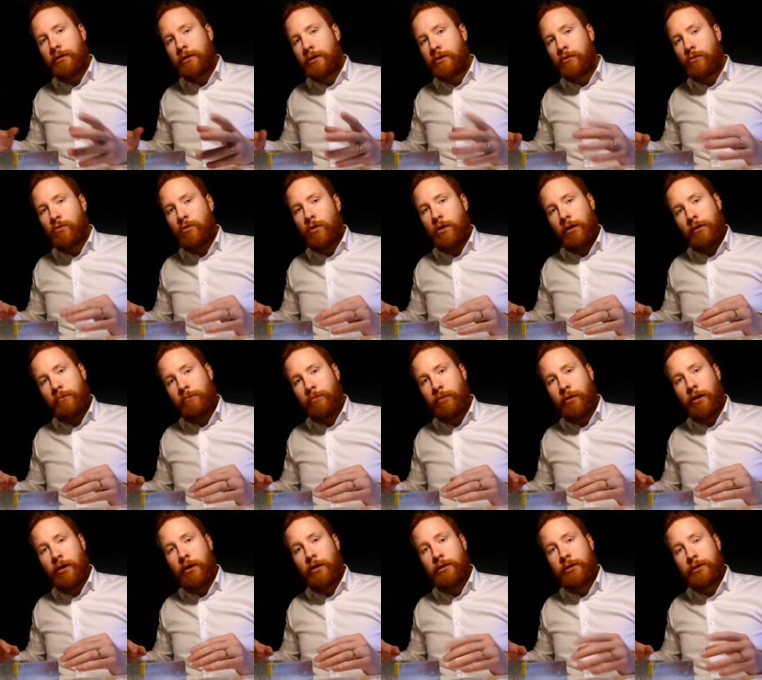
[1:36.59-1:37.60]
in one
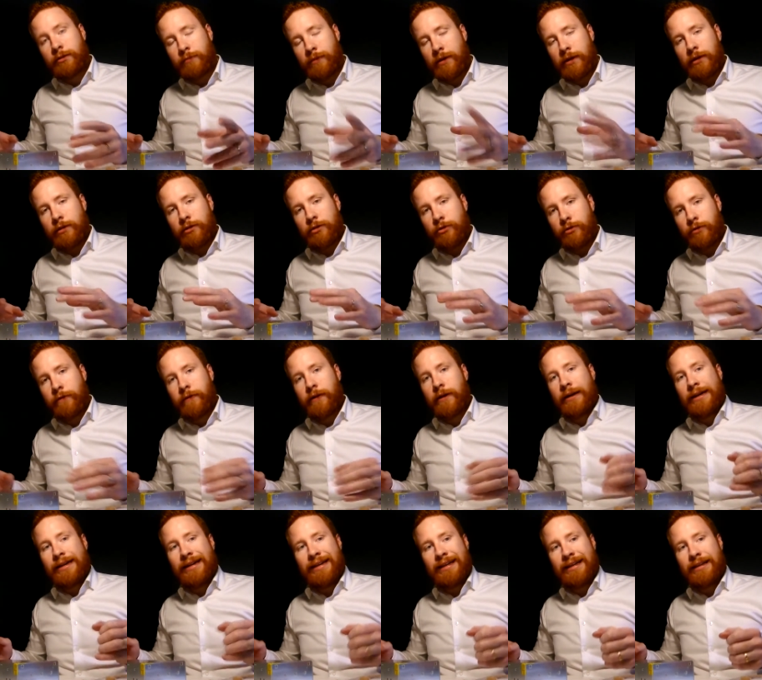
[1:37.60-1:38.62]
box, make it sort of a
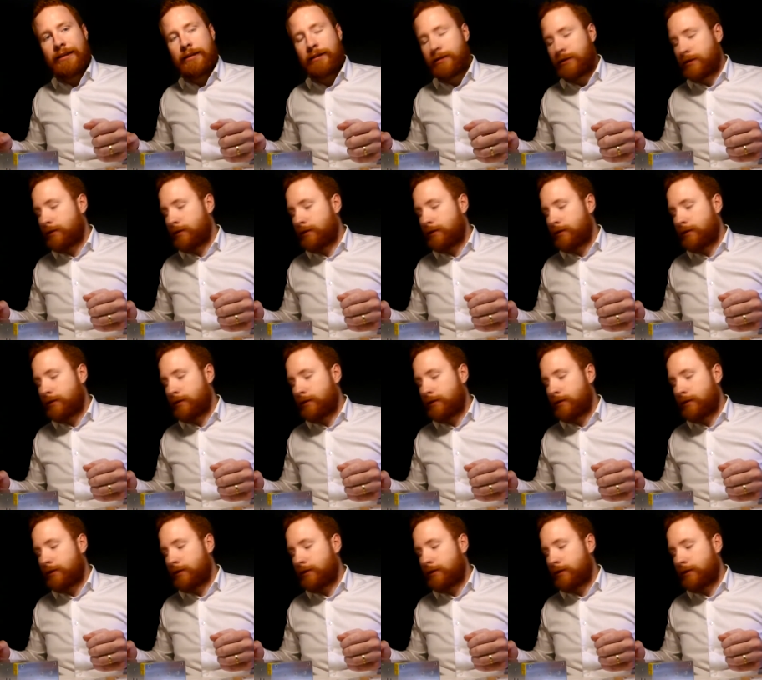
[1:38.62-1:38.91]
neat,